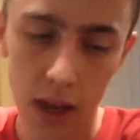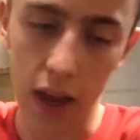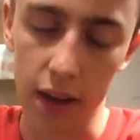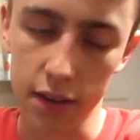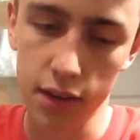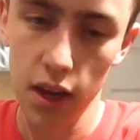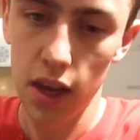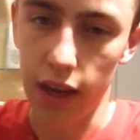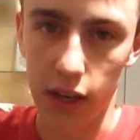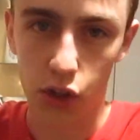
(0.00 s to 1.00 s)
and
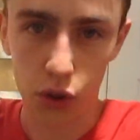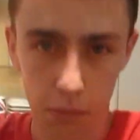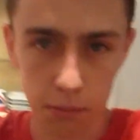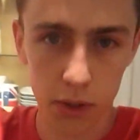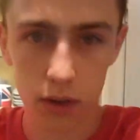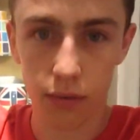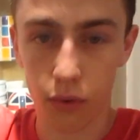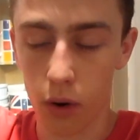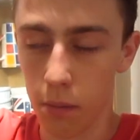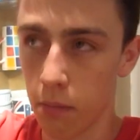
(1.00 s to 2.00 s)
it jumps
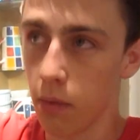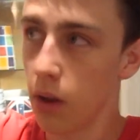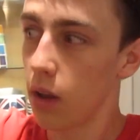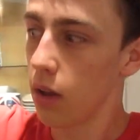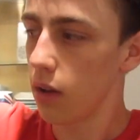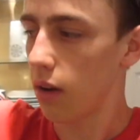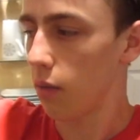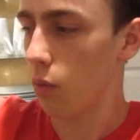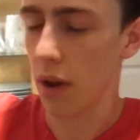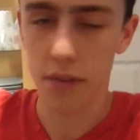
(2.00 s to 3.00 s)
from
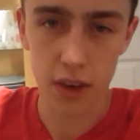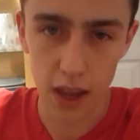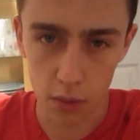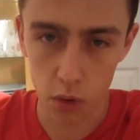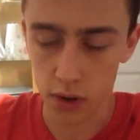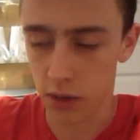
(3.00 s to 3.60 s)
whatever the date was.